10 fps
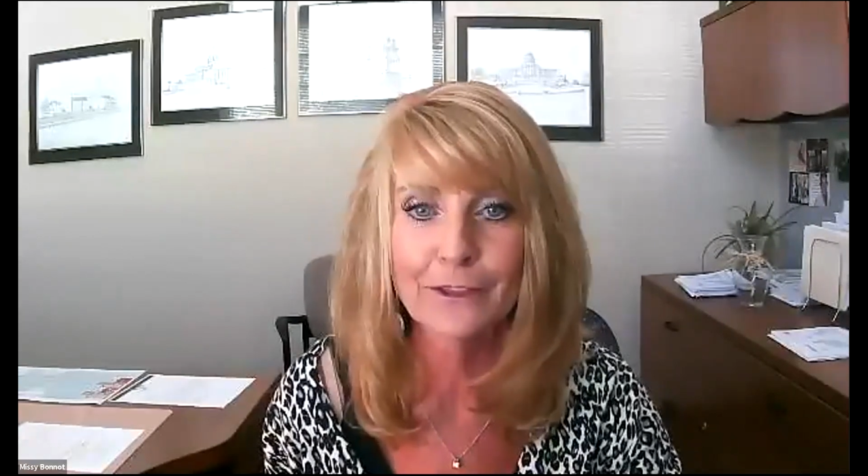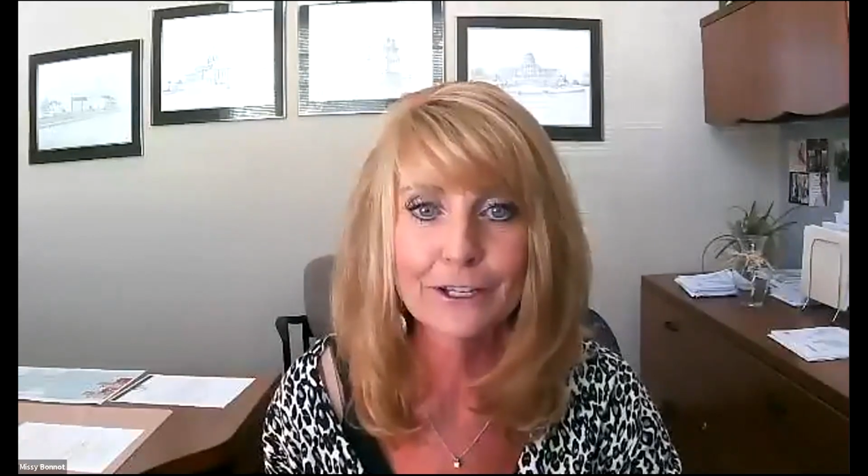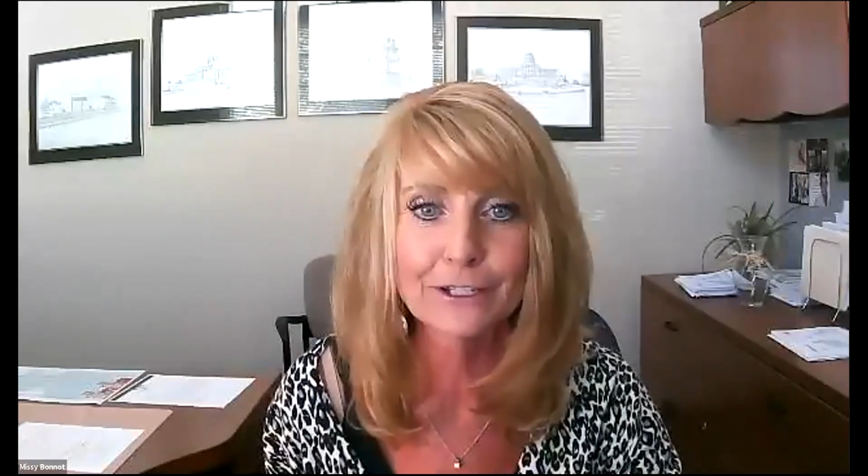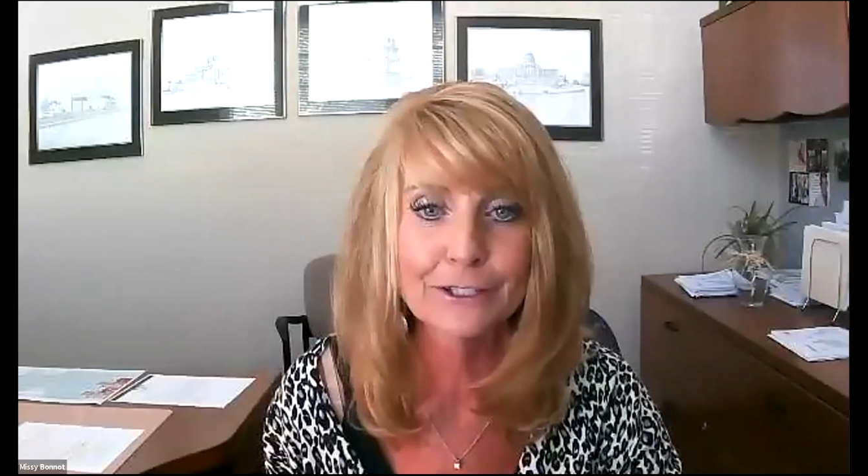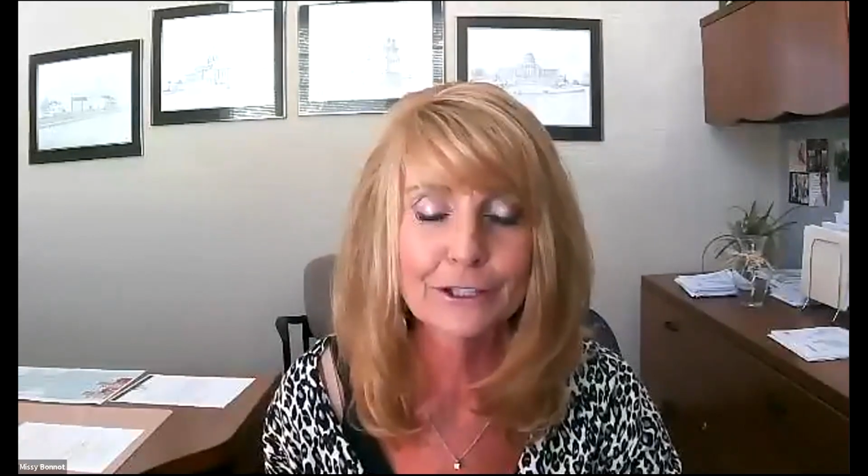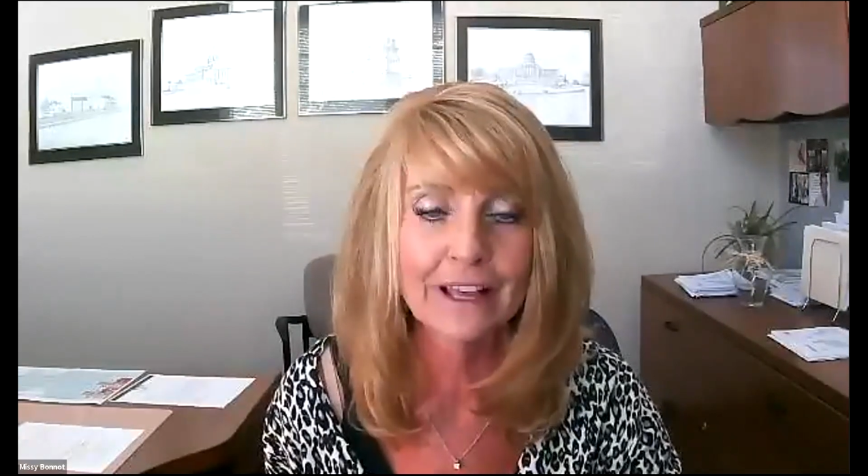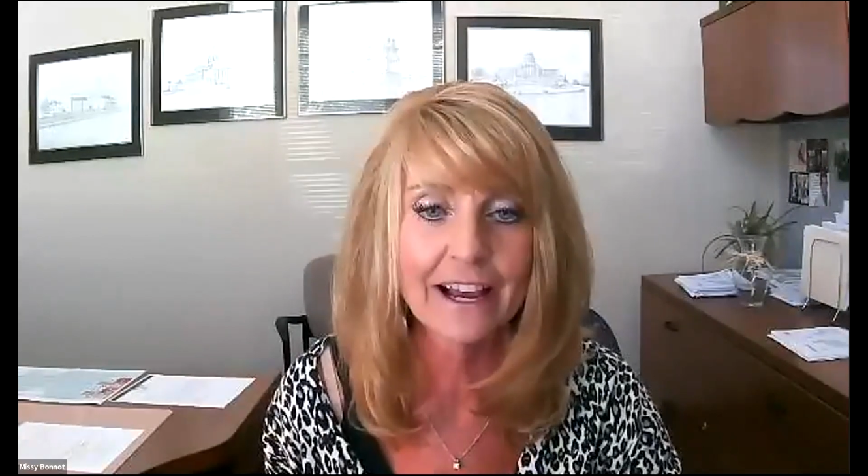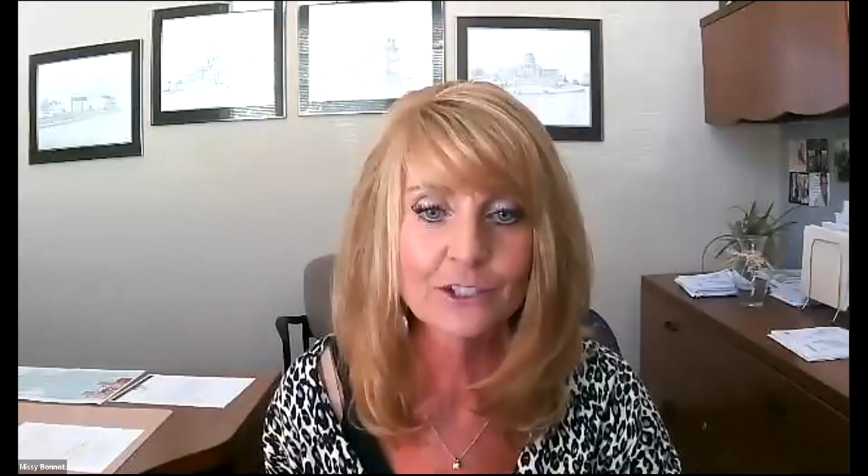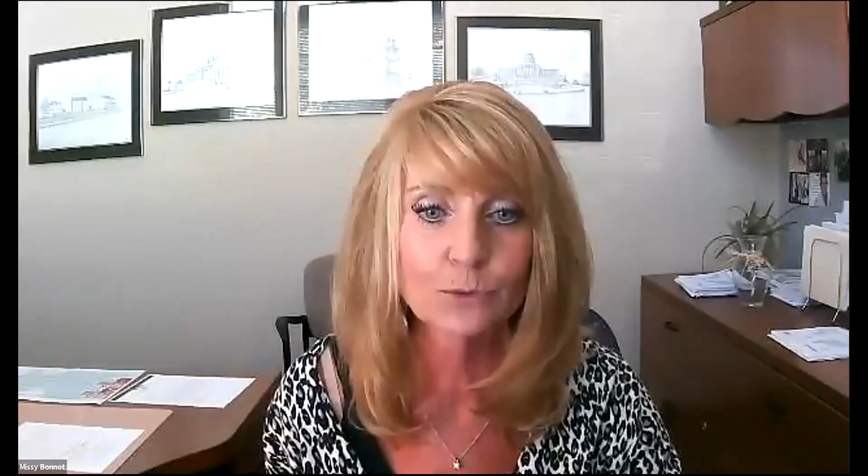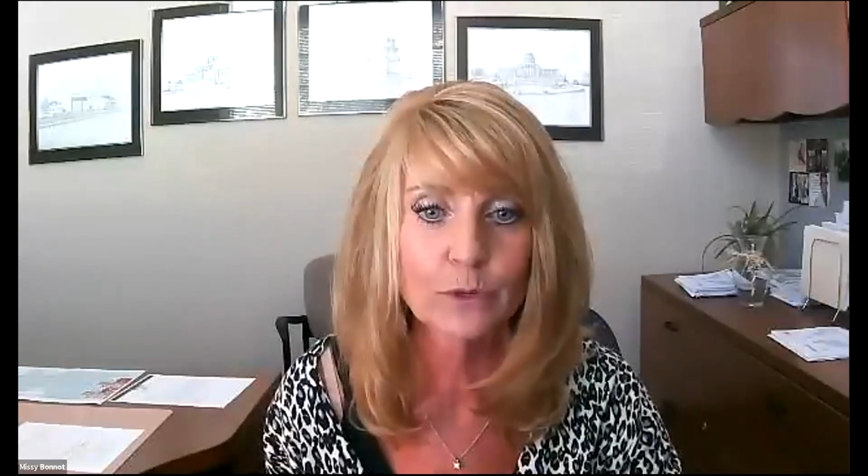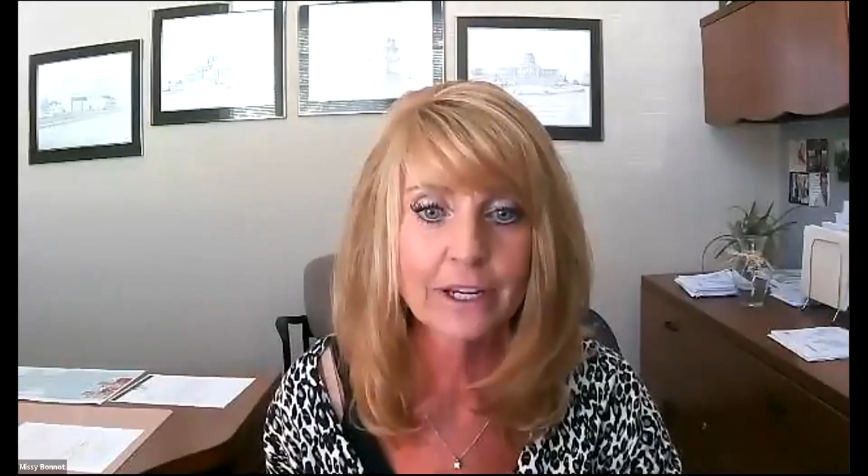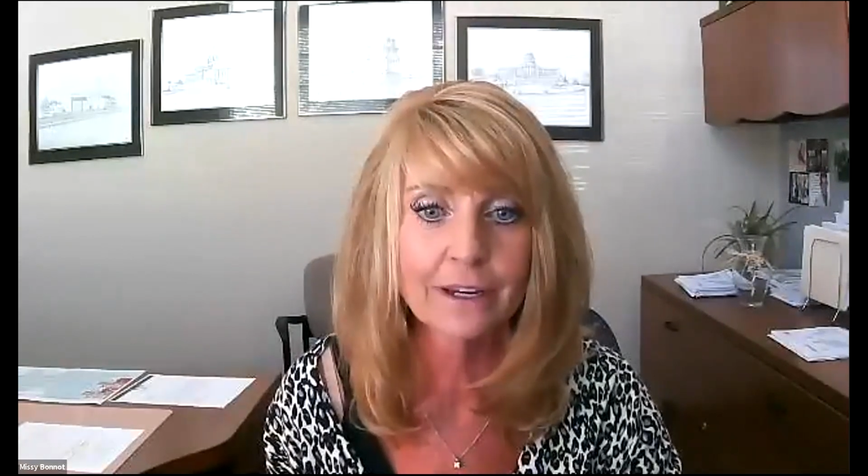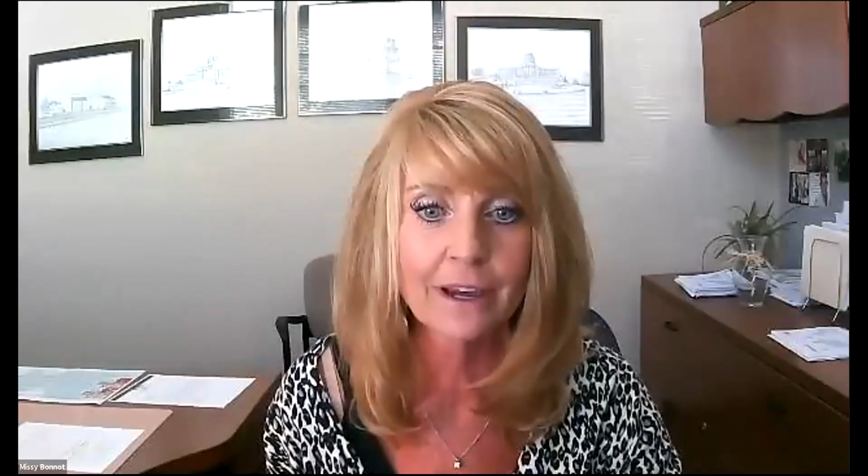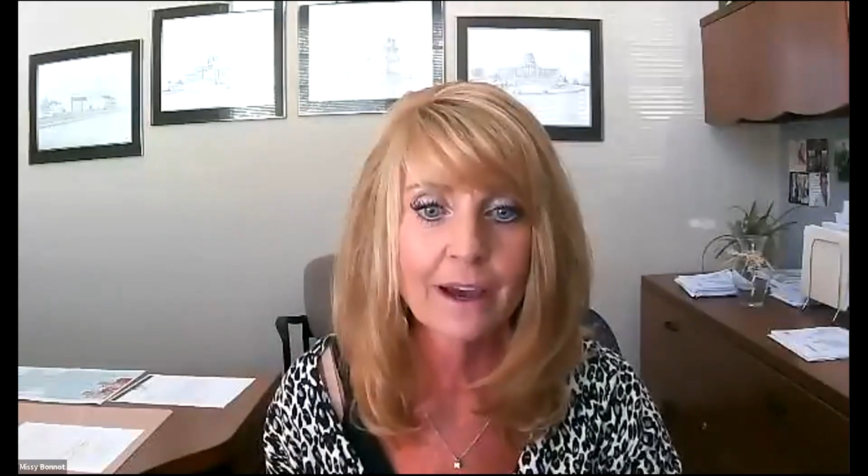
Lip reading: this last week.